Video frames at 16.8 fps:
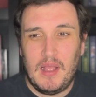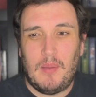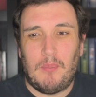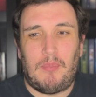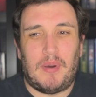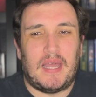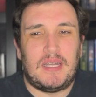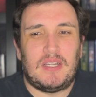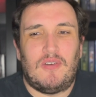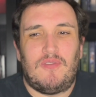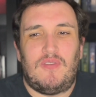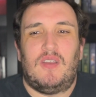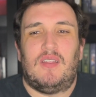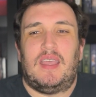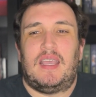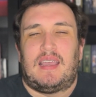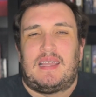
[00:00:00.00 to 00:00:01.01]
but I don't feel
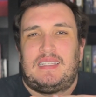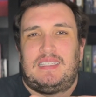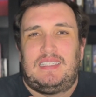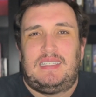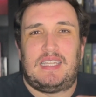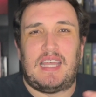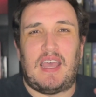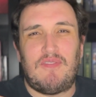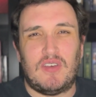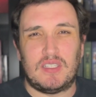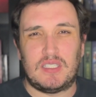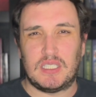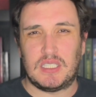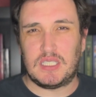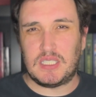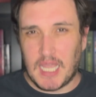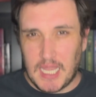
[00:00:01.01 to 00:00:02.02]
like
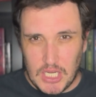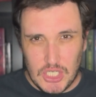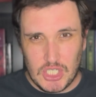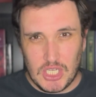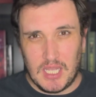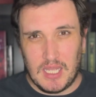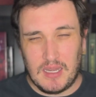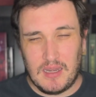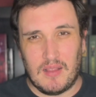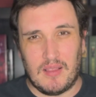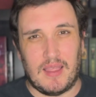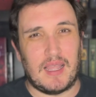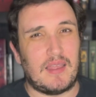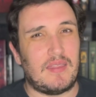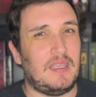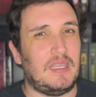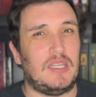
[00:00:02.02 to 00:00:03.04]
devastation
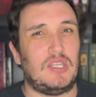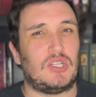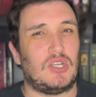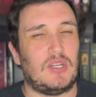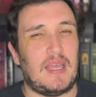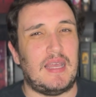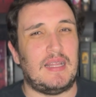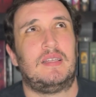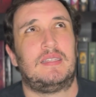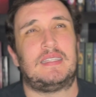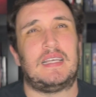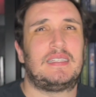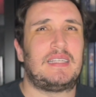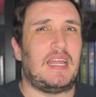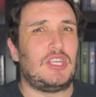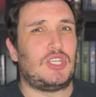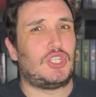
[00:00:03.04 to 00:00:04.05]
like the internet says
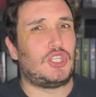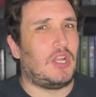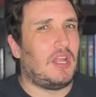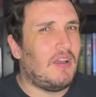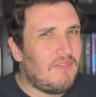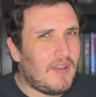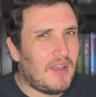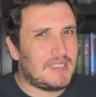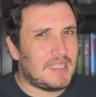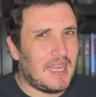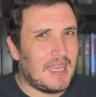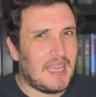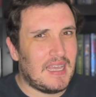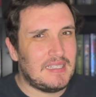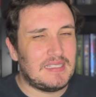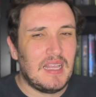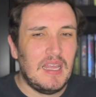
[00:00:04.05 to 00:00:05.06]
that I should have felt, I
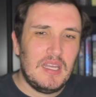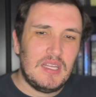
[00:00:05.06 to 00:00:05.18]
guess.